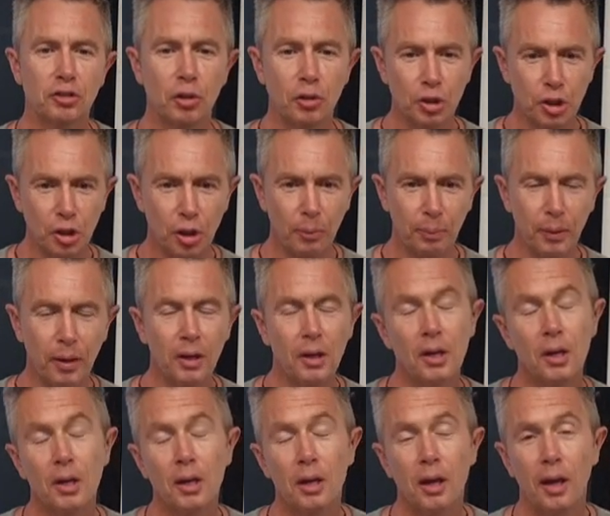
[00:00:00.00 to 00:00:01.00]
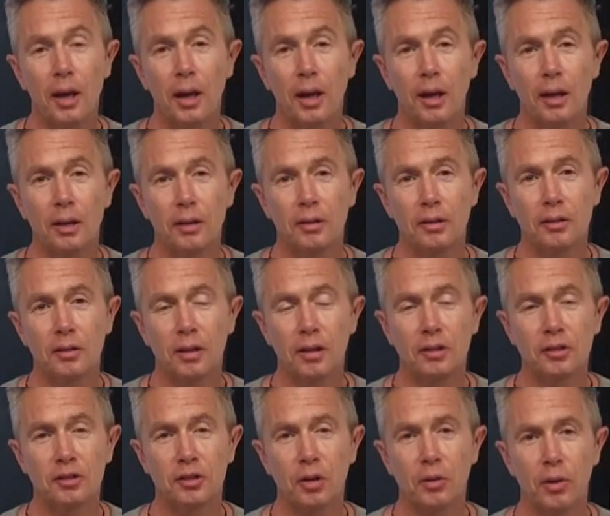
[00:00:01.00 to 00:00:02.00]
scooter shop, and
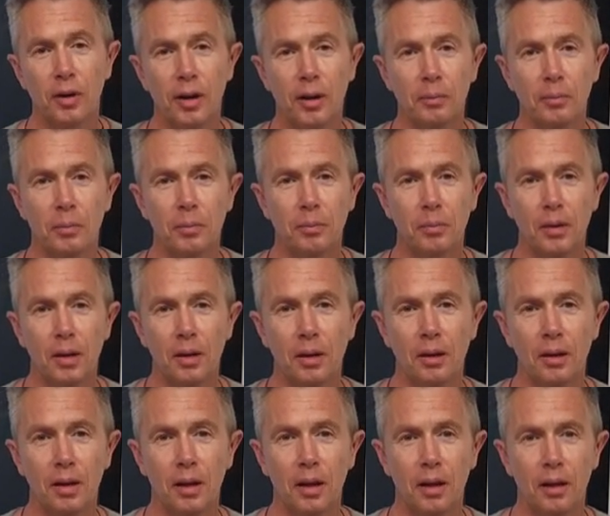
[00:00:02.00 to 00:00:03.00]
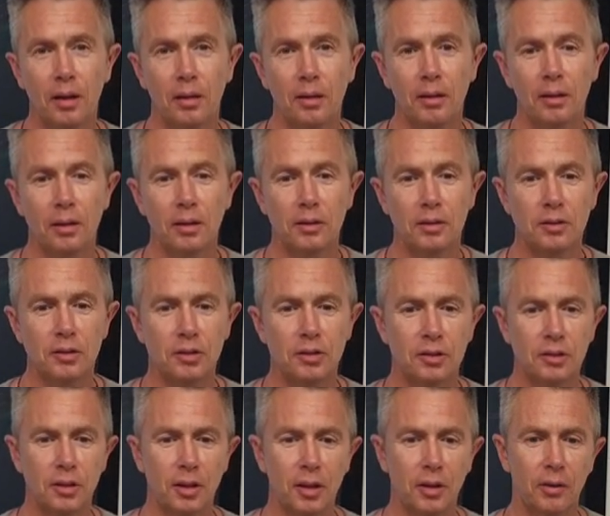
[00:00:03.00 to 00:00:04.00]
Instagram
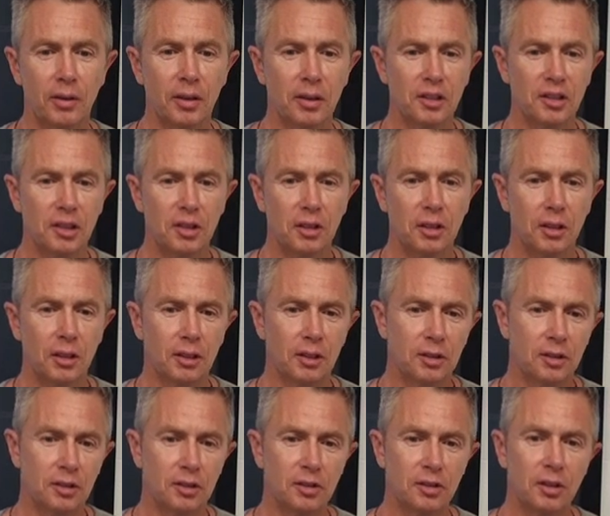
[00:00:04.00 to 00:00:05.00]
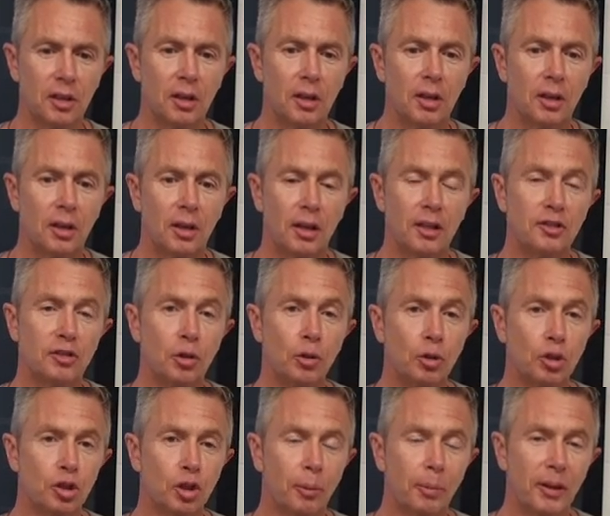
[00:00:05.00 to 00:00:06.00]
is our EG is eScooter
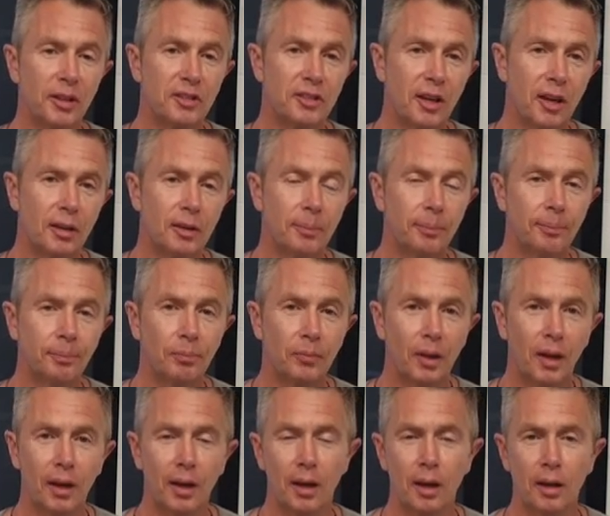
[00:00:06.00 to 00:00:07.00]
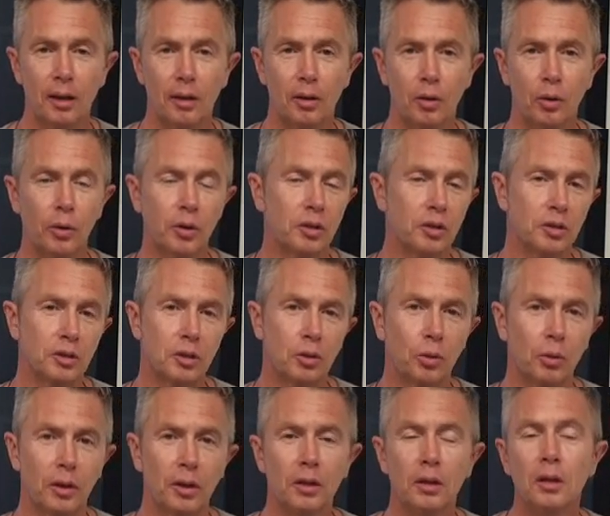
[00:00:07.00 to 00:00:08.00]
Shop NZ, or you can just
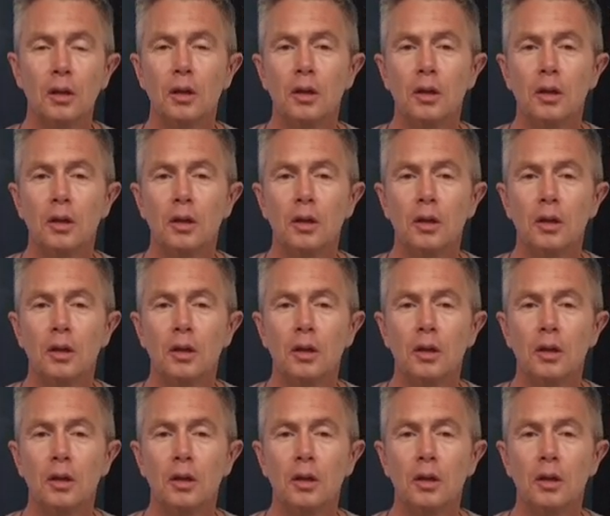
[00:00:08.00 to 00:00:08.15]
call in